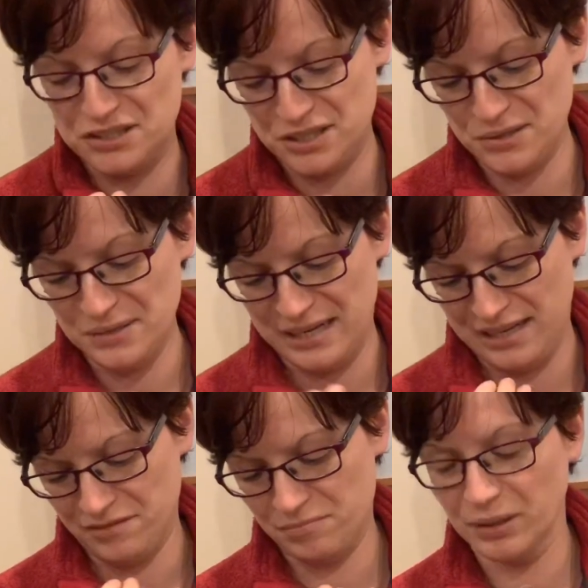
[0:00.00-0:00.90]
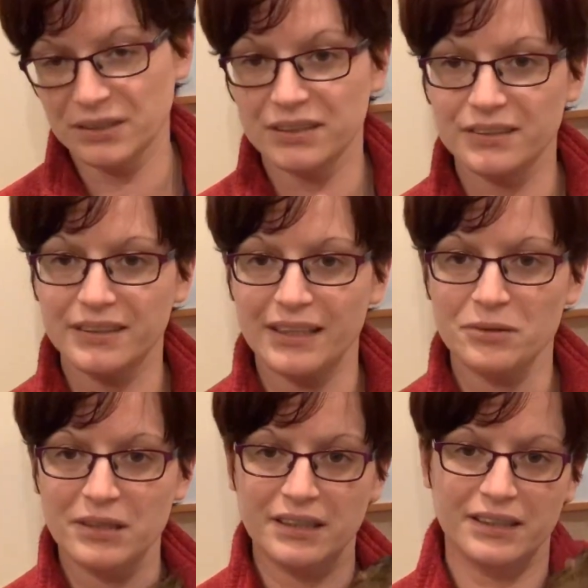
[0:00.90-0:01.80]
So I have Monster
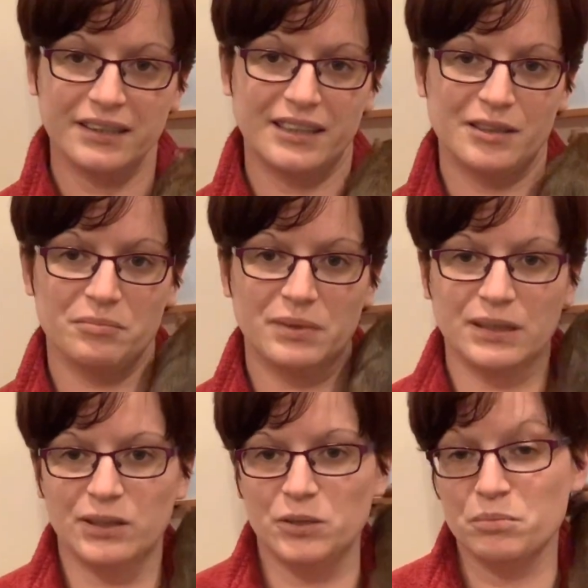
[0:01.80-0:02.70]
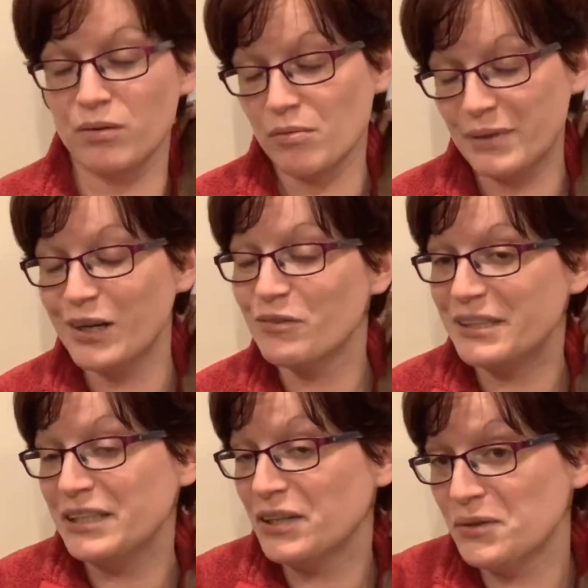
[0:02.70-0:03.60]
now, who probably
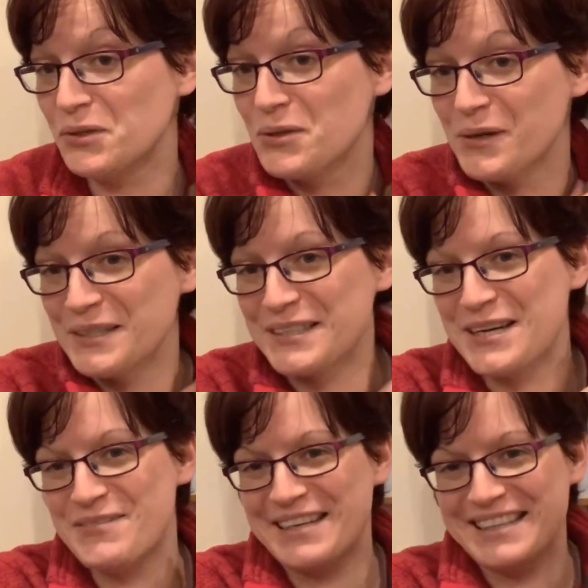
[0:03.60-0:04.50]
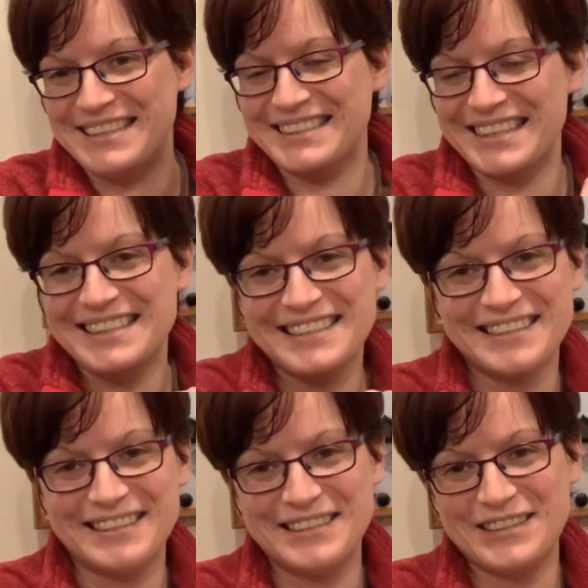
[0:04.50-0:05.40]
already knows what's coming at this stage
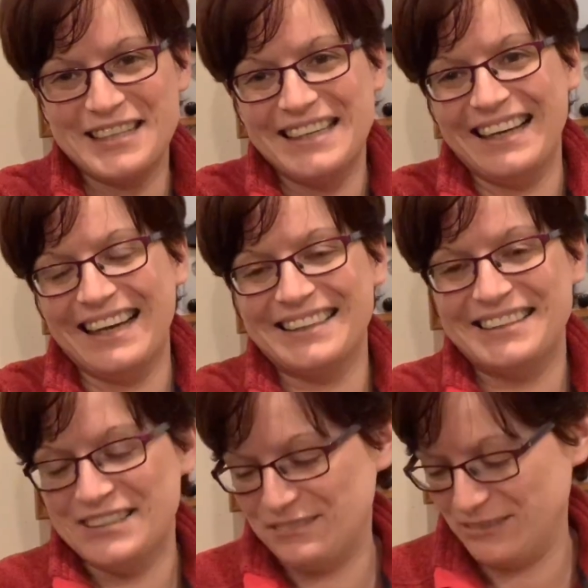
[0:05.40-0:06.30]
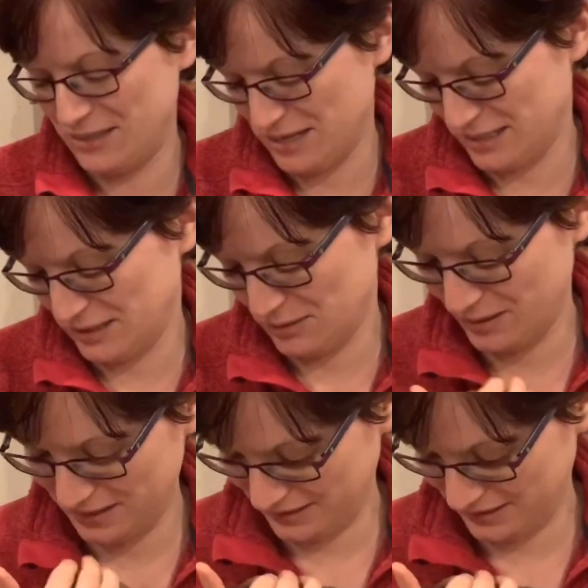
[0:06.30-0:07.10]
because she's had this for a little while